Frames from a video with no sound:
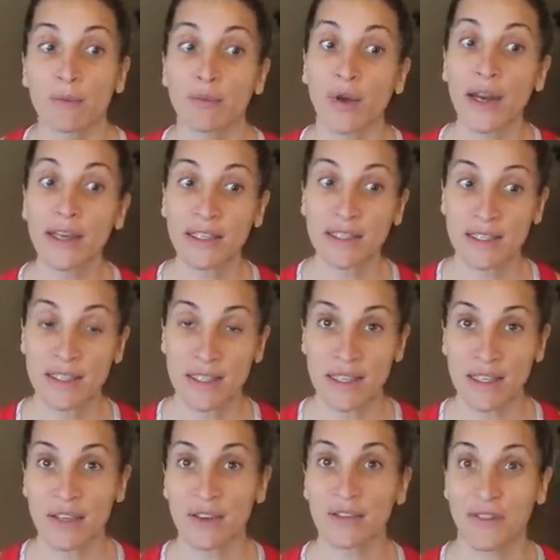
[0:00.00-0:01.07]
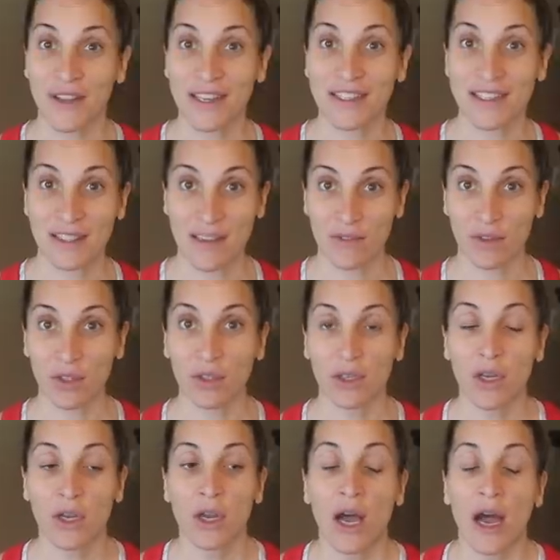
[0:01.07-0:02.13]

pregnancy fitness level.